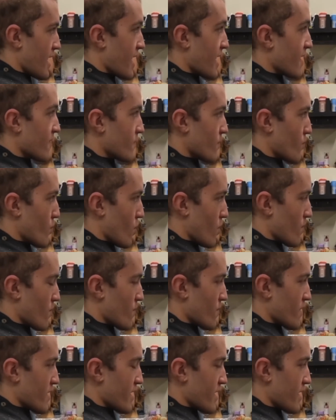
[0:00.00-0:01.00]
I have a barber
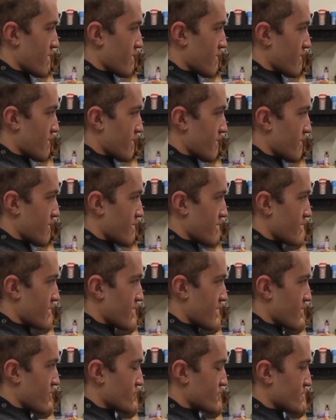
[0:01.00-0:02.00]
that
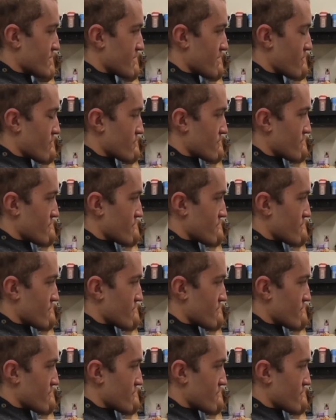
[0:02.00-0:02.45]
I usually go